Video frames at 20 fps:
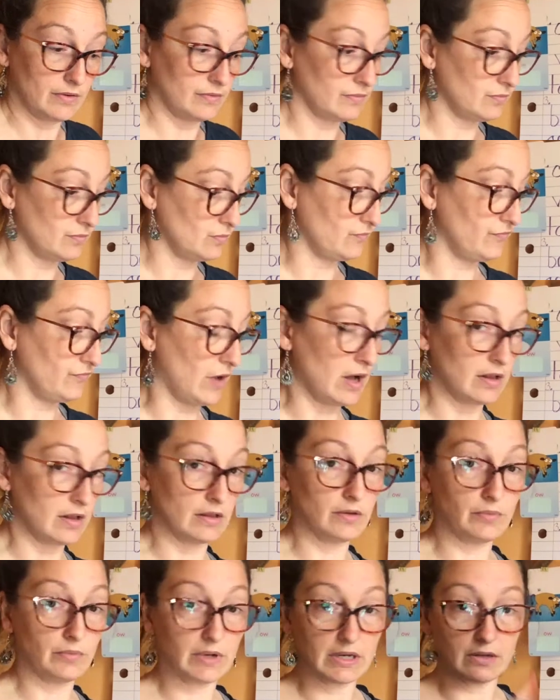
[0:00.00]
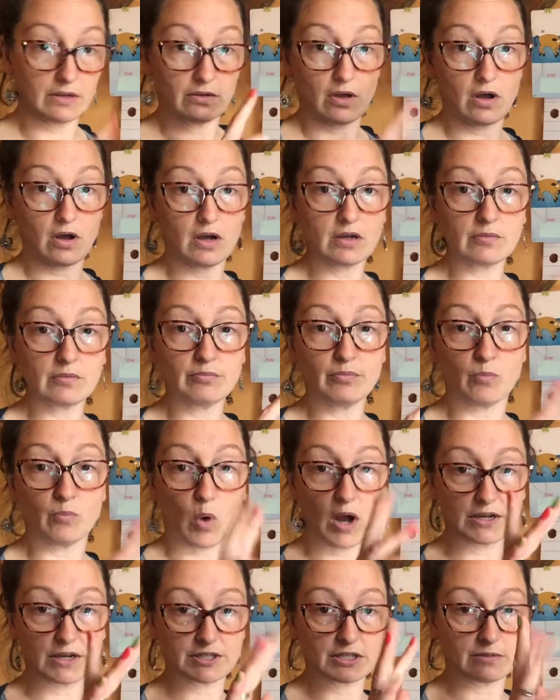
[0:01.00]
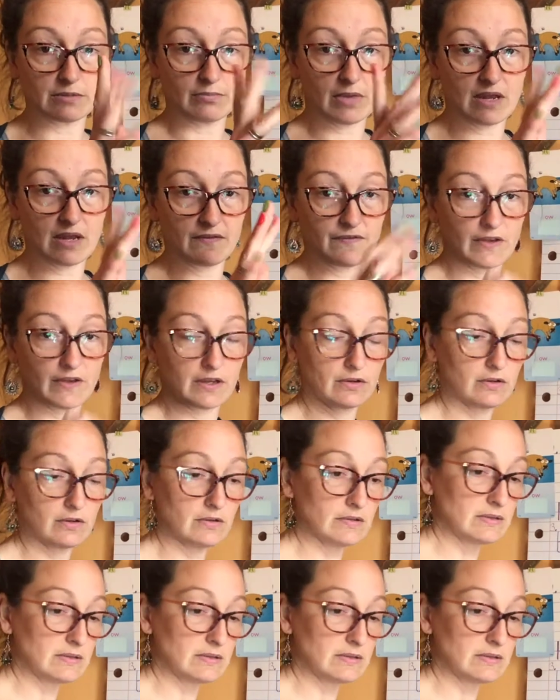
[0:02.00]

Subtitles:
following along, watching my fingers,